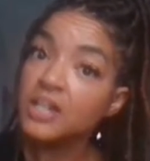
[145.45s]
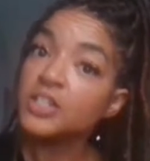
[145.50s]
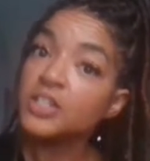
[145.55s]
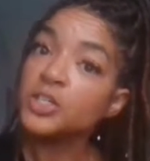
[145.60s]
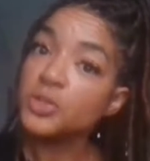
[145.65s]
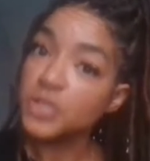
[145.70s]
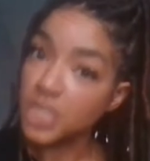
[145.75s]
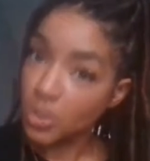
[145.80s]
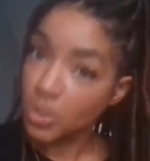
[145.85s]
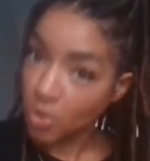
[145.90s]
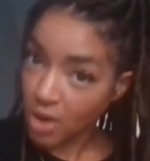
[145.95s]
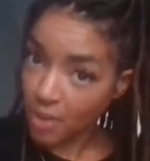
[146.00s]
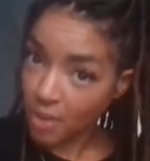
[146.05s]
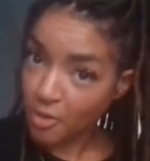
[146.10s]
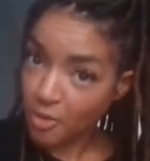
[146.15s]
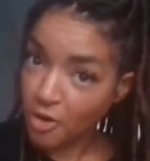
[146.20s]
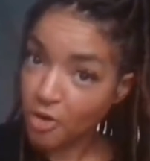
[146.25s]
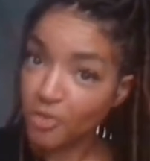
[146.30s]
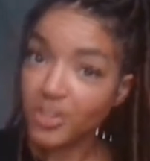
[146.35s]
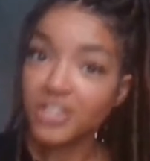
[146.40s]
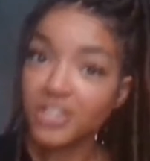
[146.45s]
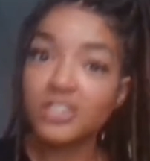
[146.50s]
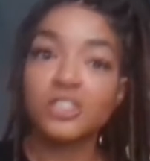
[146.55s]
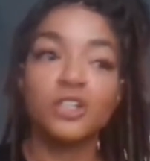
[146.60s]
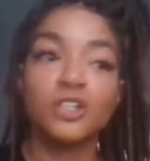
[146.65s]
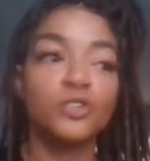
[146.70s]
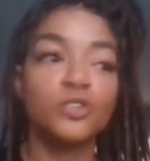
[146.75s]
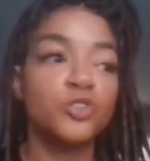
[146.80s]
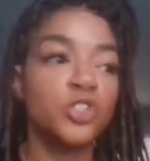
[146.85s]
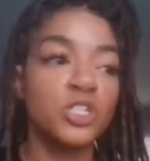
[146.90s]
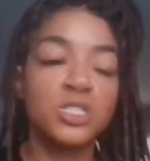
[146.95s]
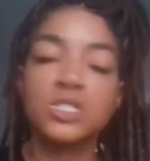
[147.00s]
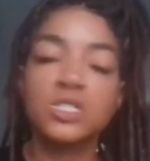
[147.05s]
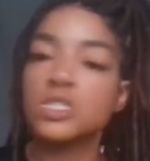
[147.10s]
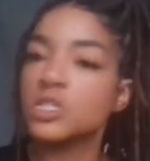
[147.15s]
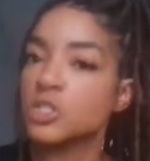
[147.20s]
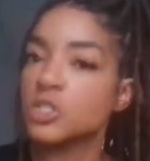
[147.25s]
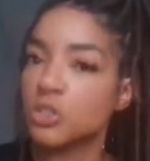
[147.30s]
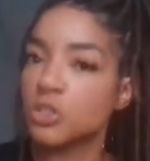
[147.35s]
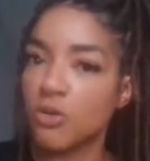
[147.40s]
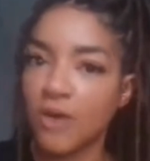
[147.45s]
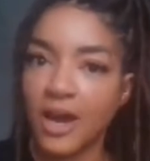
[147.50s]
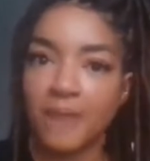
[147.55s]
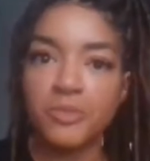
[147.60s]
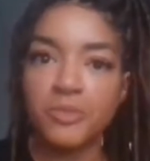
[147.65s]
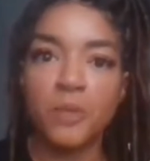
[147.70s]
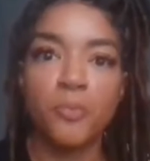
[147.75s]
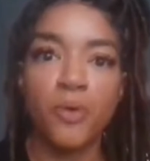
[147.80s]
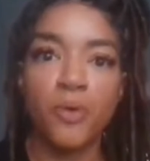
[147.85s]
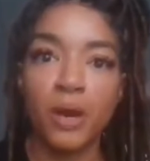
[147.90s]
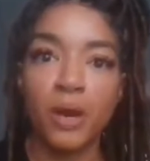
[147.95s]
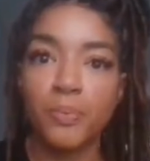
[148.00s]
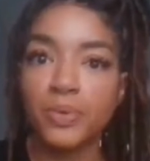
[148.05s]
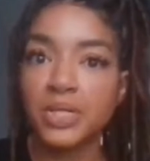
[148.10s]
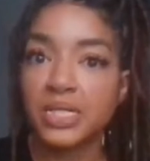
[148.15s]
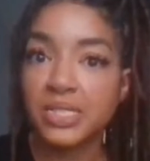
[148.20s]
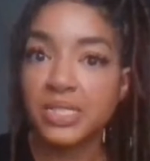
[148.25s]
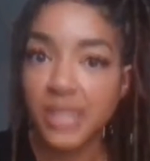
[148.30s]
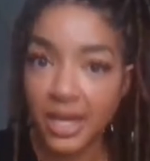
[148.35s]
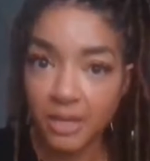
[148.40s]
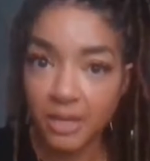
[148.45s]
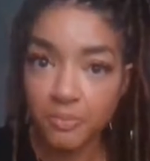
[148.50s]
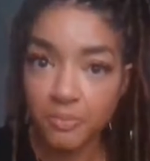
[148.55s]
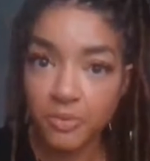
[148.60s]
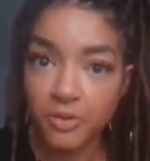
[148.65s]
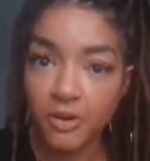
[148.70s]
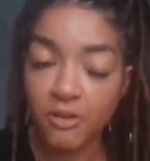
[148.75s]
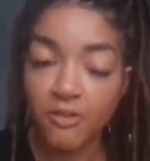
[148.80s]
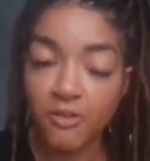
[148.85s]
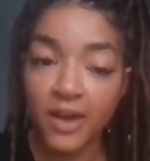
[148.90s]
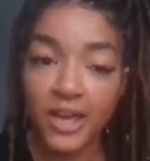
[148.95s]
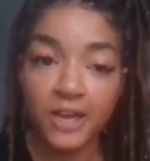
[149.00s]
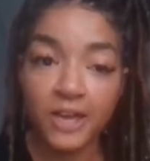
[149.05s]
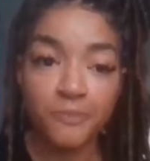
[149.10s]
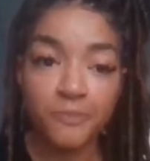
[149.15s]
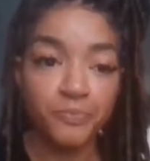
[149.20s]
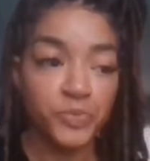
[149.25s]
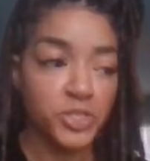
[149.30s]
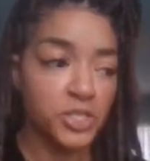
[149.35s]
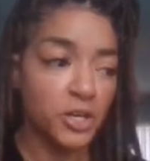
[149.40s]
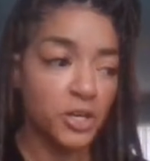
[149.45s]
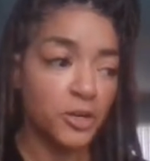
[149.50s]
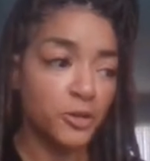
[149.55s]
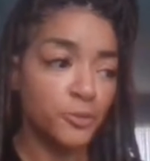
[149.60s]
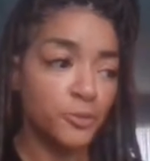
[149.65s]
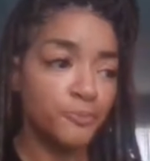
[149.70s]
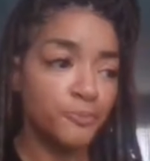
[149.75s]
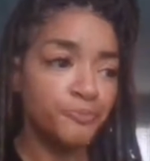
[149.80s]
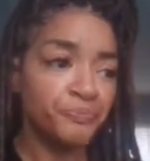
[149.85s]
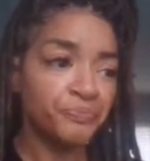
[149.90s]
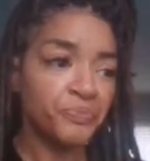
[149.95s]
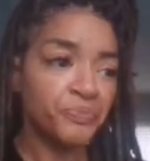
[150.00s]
You see where I'm going. So just describe the property type. All right. So